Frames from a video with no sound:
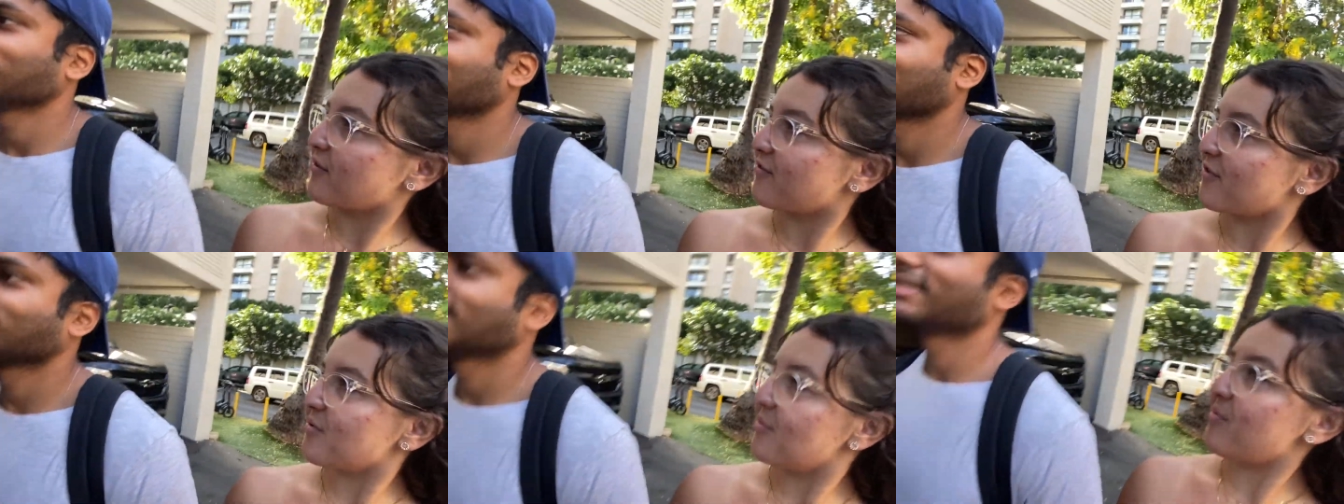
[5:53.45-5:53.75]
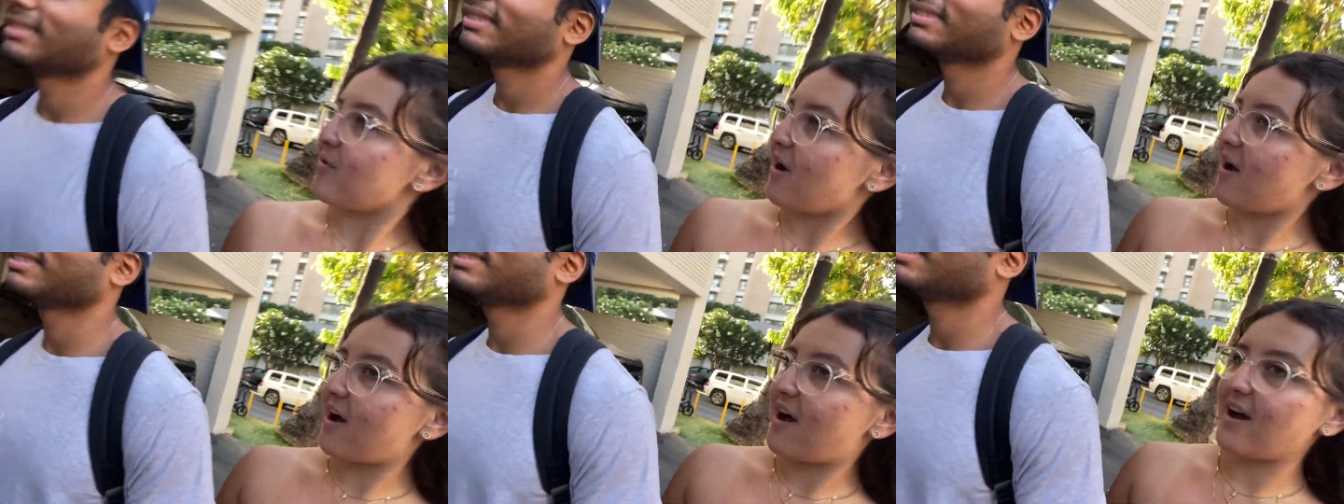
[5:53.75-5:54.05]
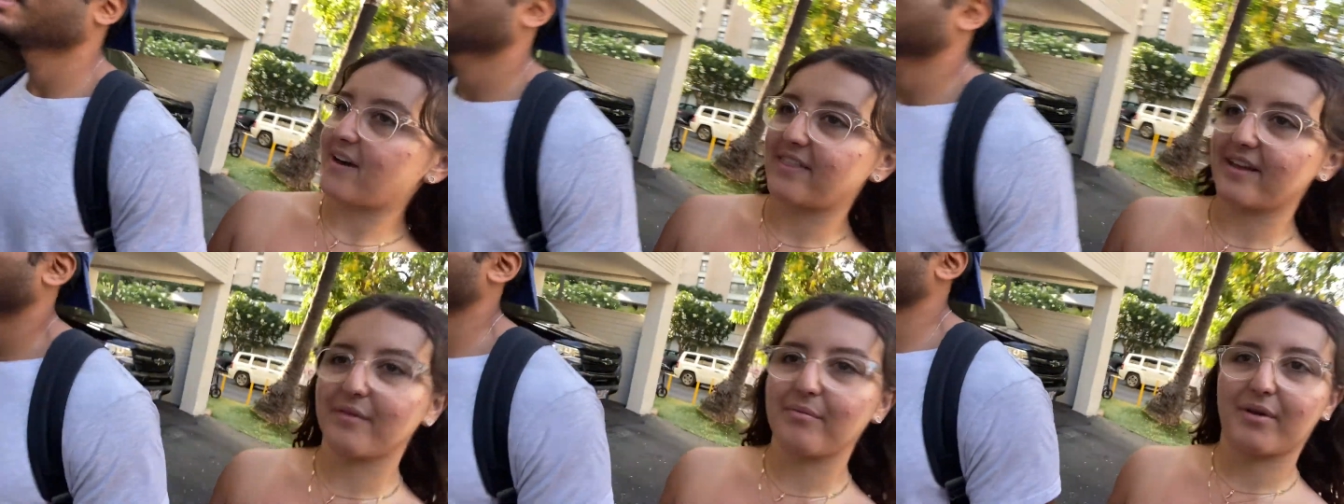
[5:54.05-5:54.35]
for a walk.
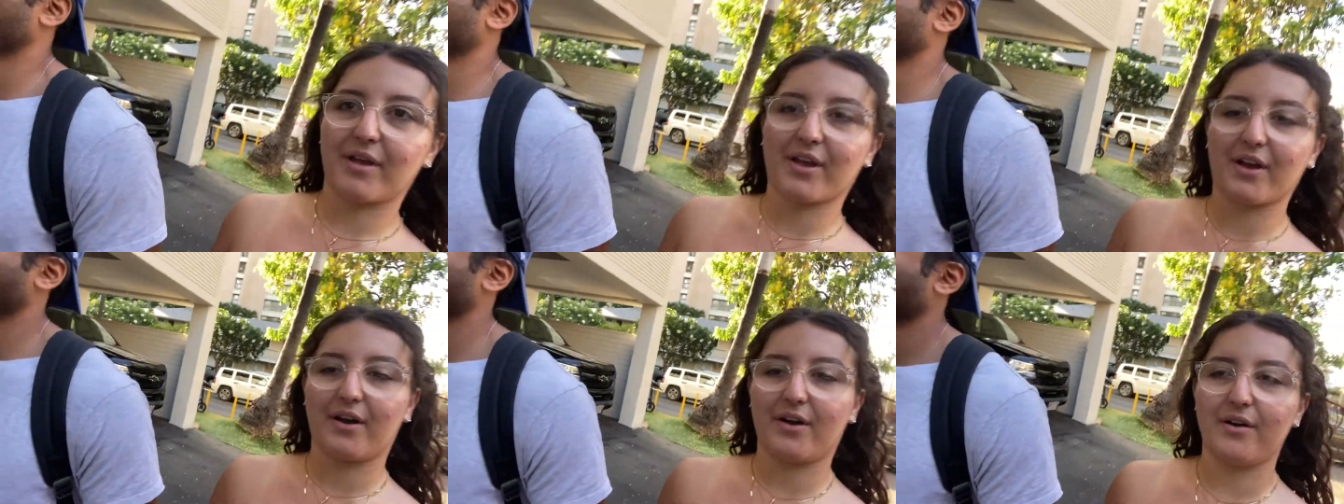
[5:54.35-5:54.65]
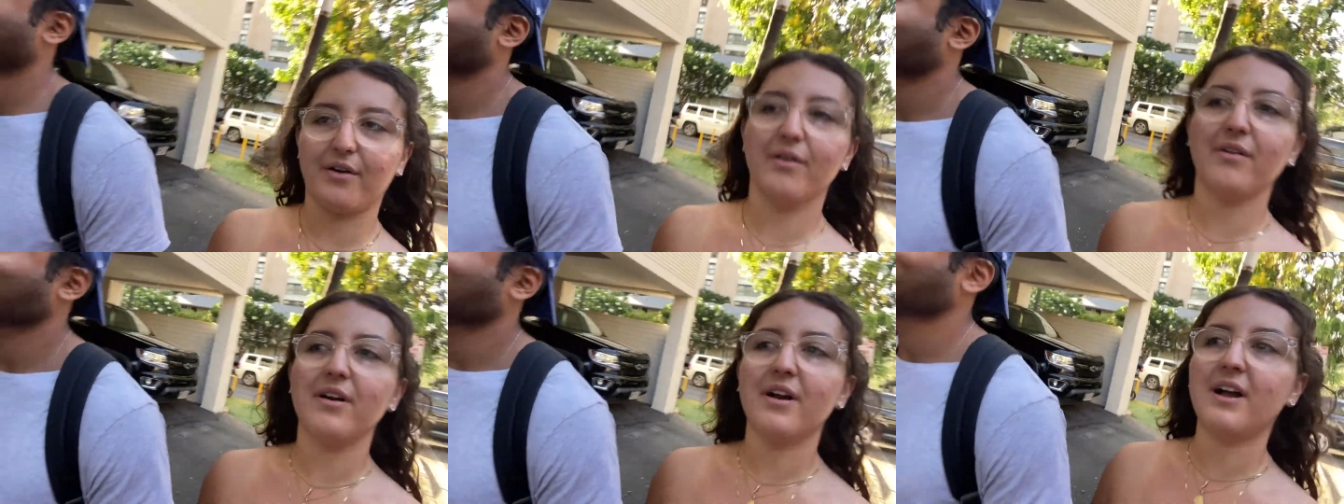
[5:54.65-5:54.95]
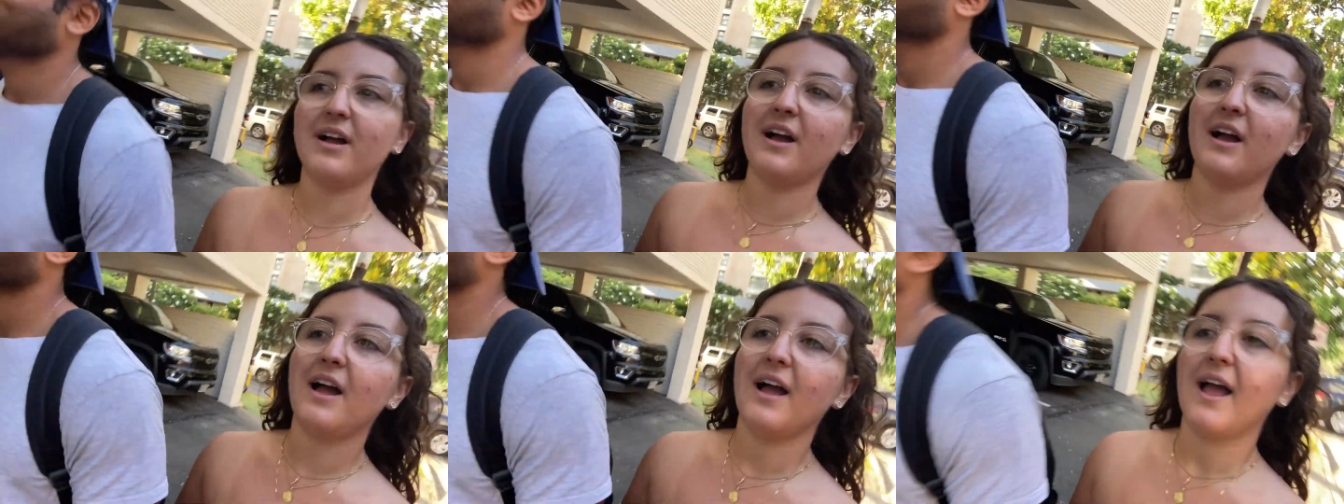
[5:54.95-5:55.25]
There we go.
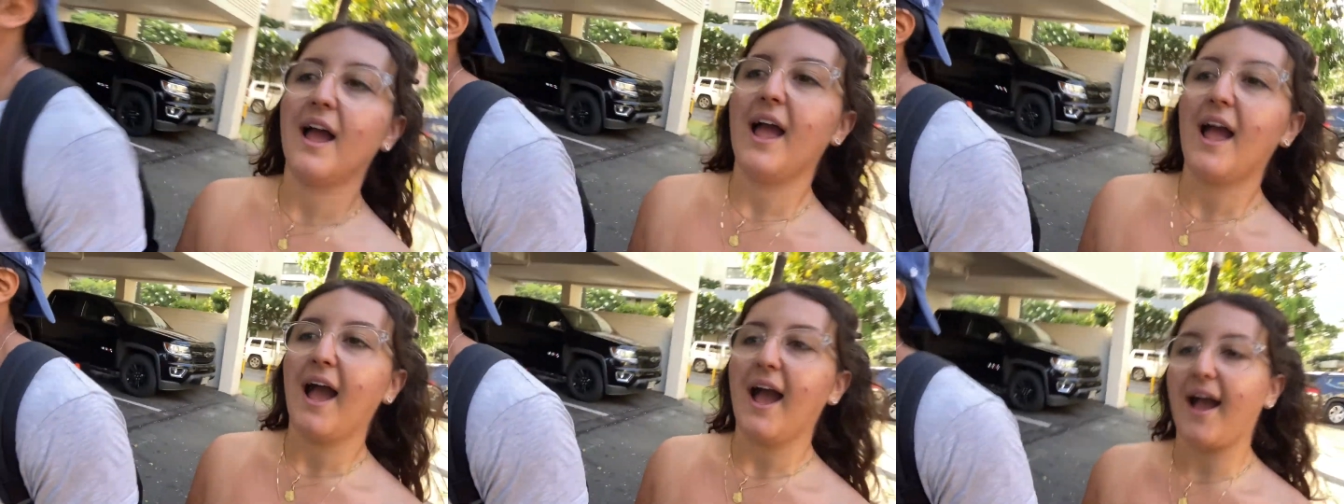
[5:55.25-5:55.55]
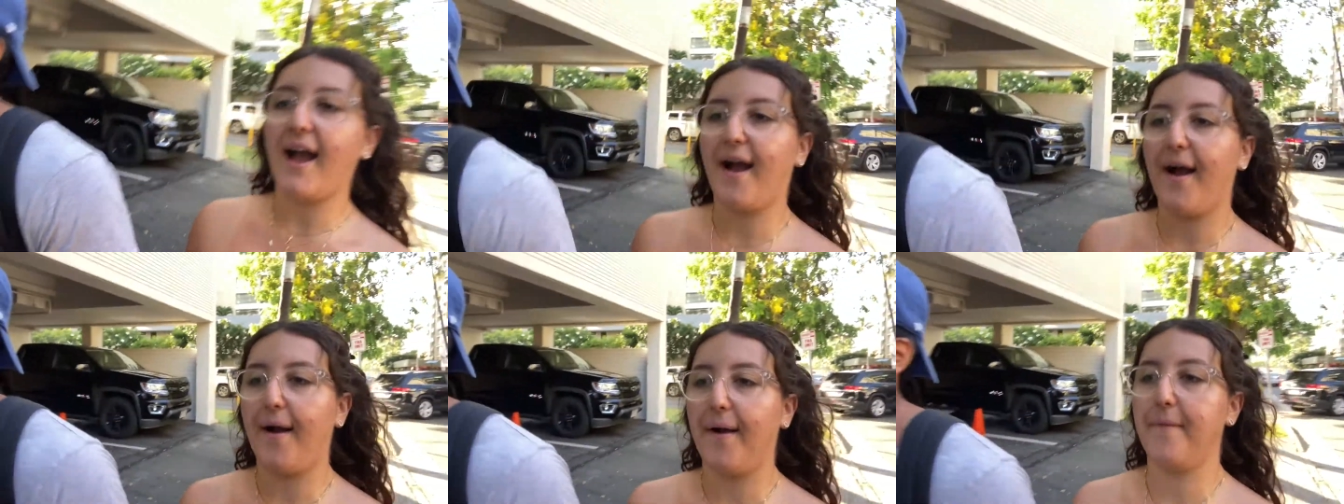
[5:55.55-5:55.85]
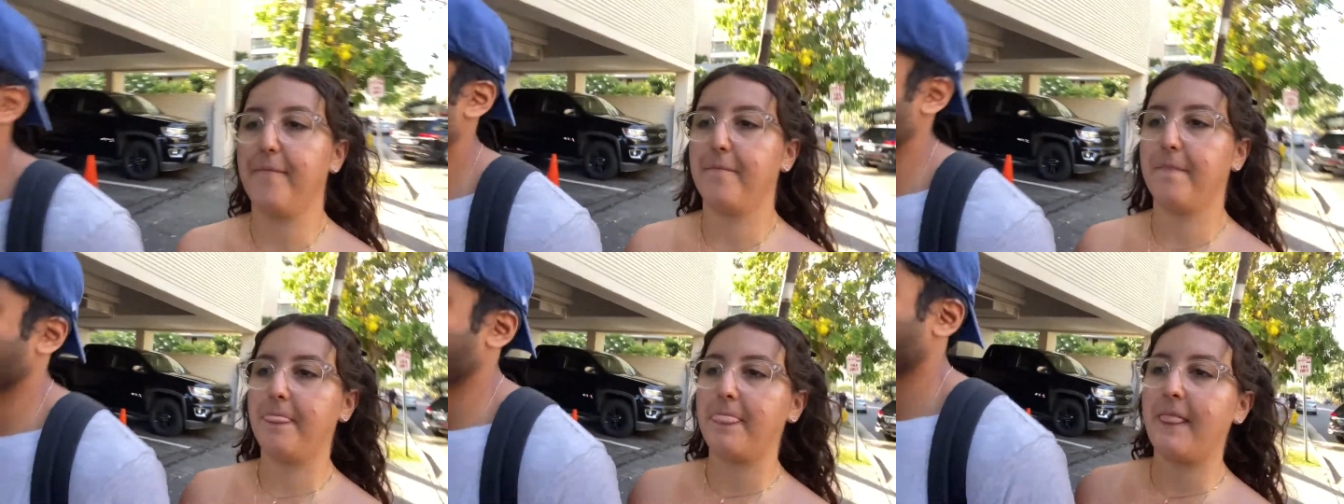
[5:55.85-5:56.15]

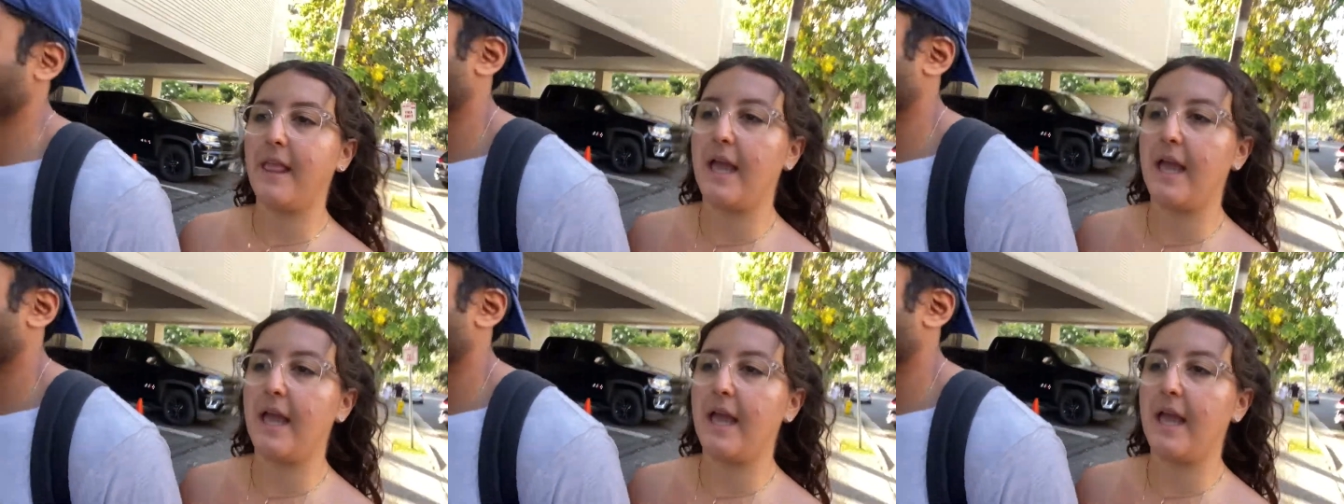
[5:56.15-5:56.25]
Um,